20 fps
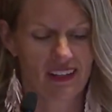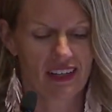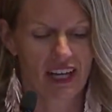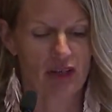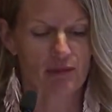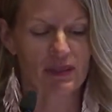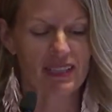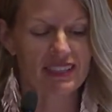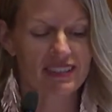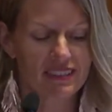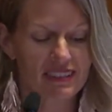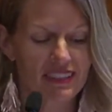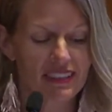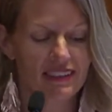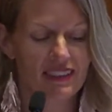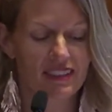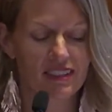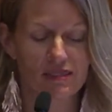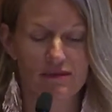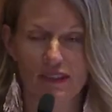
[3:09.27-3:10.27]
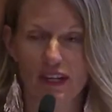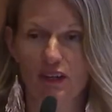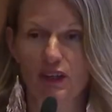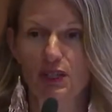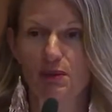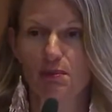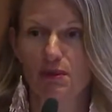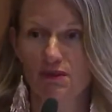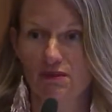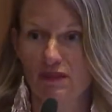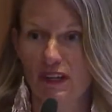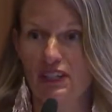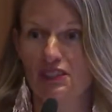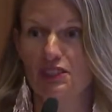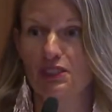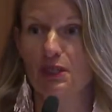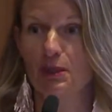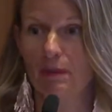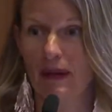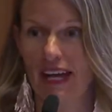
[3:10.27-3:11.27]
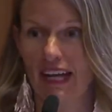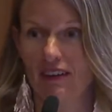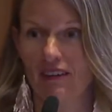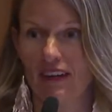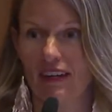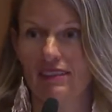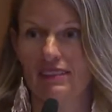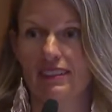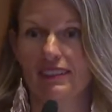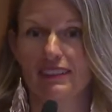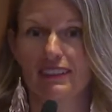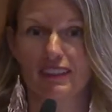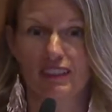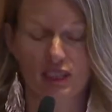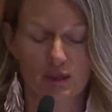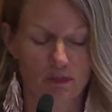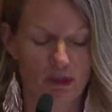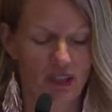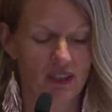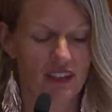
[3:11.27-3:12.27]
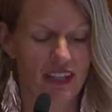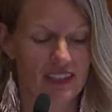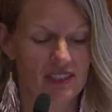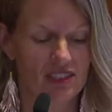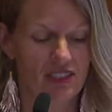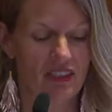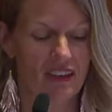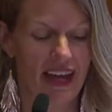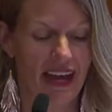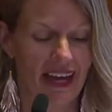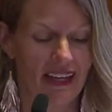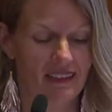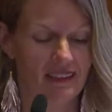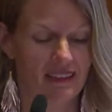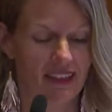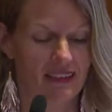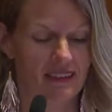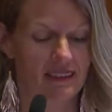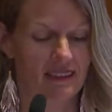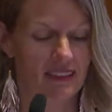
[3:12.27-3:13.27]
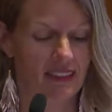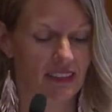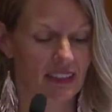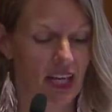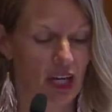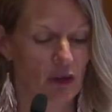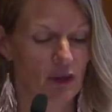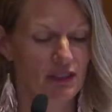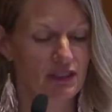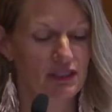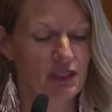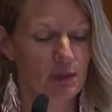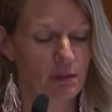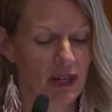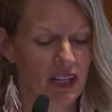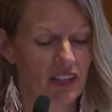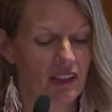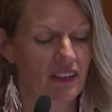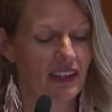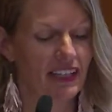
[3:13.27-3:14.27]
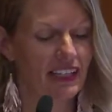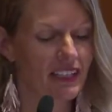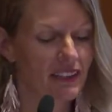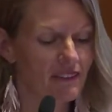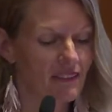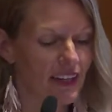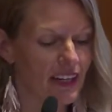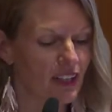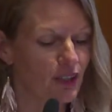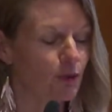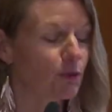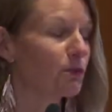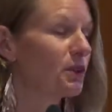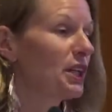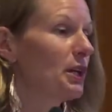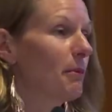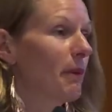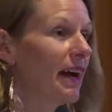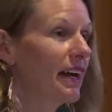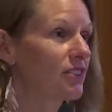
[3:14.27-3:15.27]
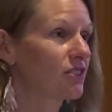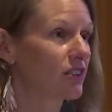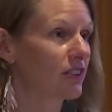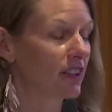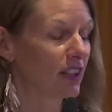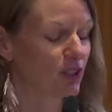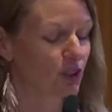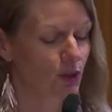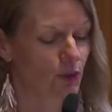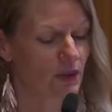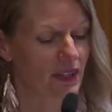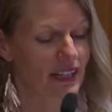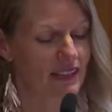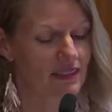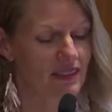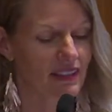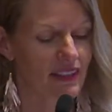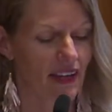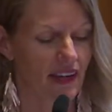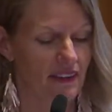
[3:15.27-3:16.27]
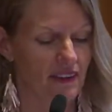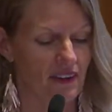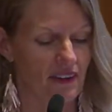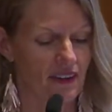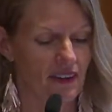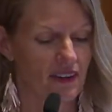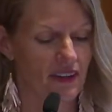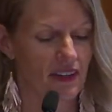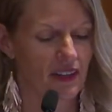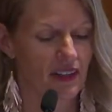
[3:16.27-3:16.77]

And we see these varied professional backgrounds as experiential assets that allow us to better innovate, reimagine, and create together.